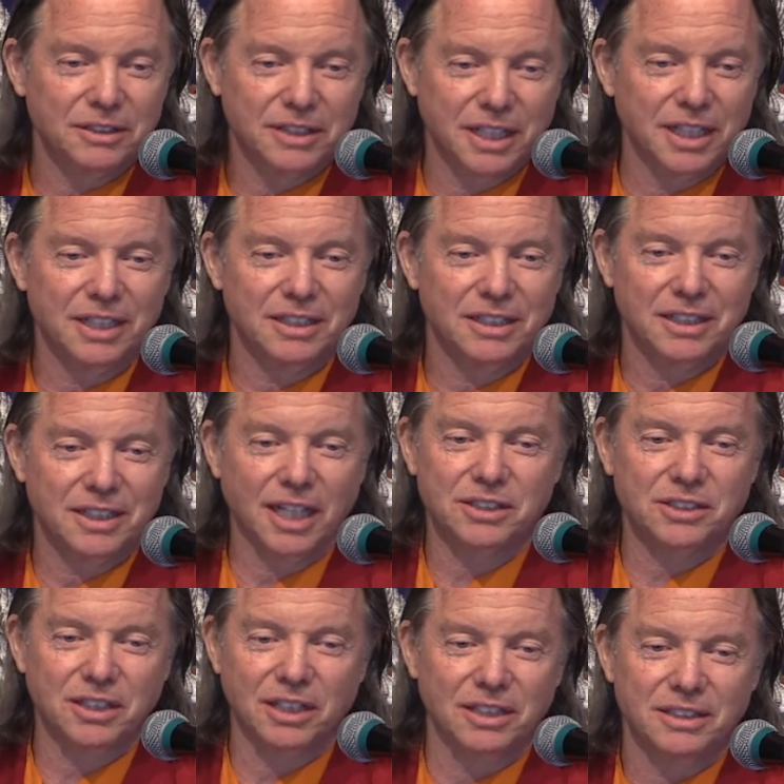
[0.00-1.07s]
Okay?
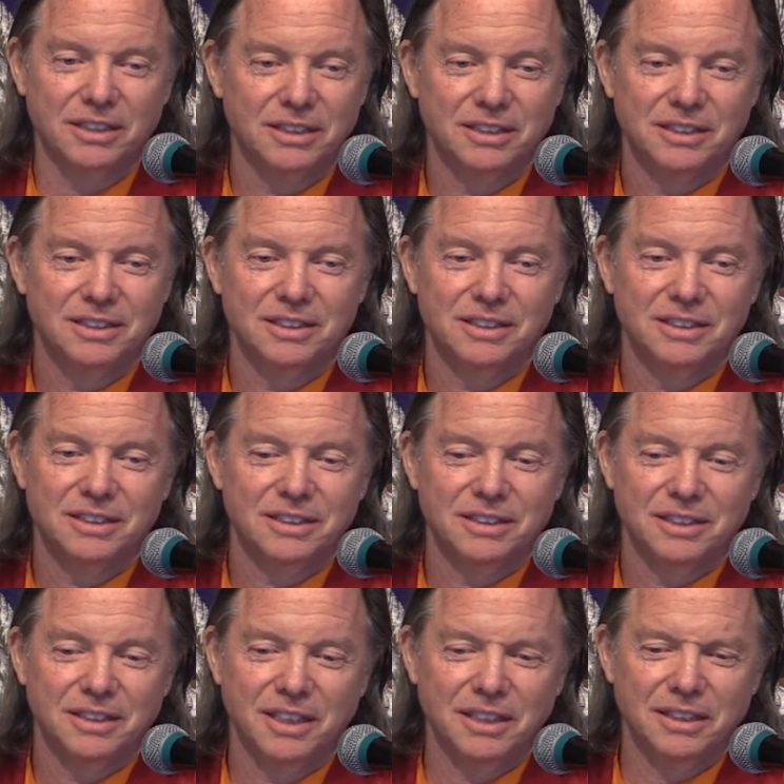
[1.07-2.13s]
That's all.
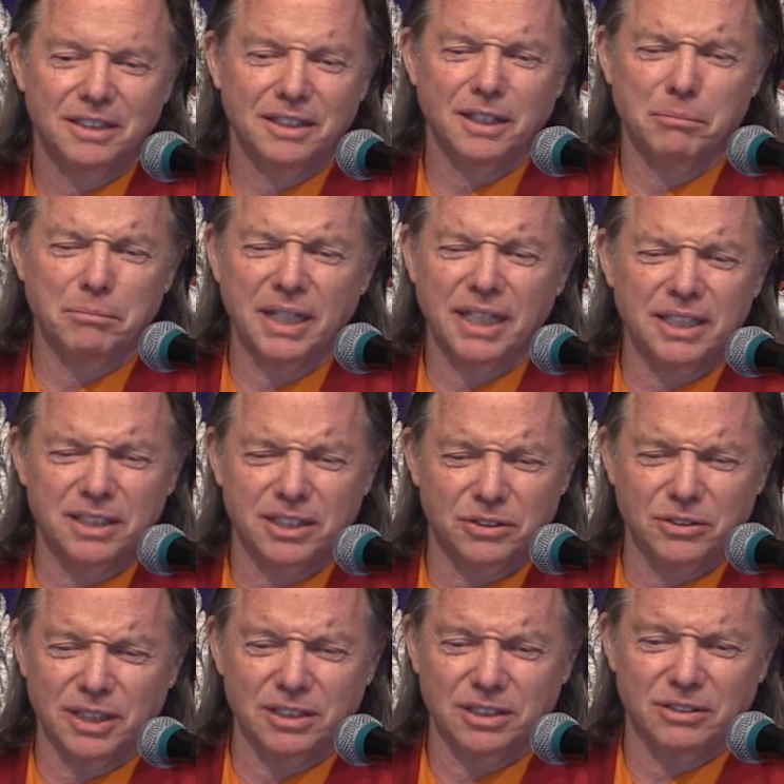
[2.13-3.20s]
There are many
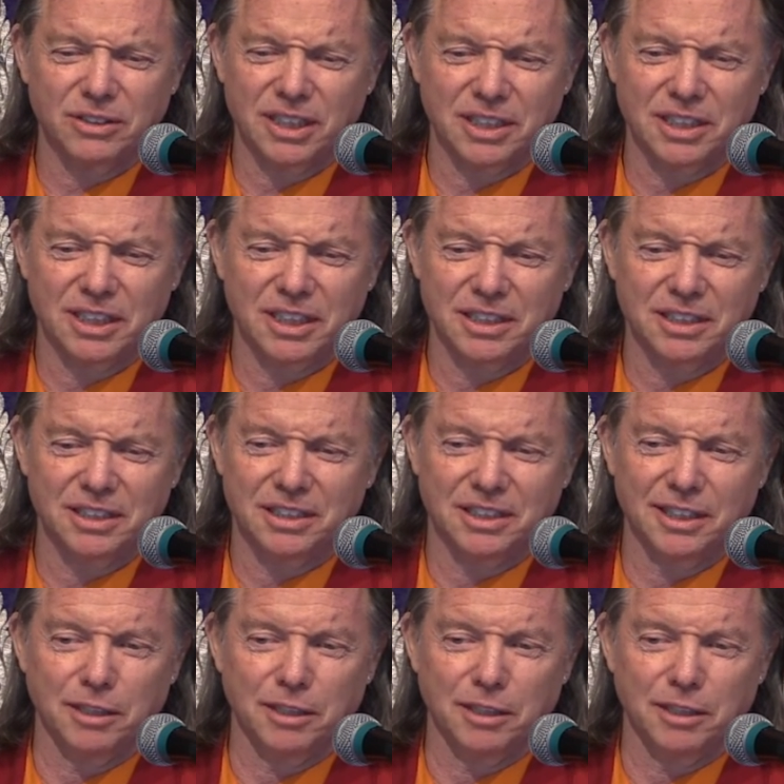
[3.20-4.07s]
strange translations,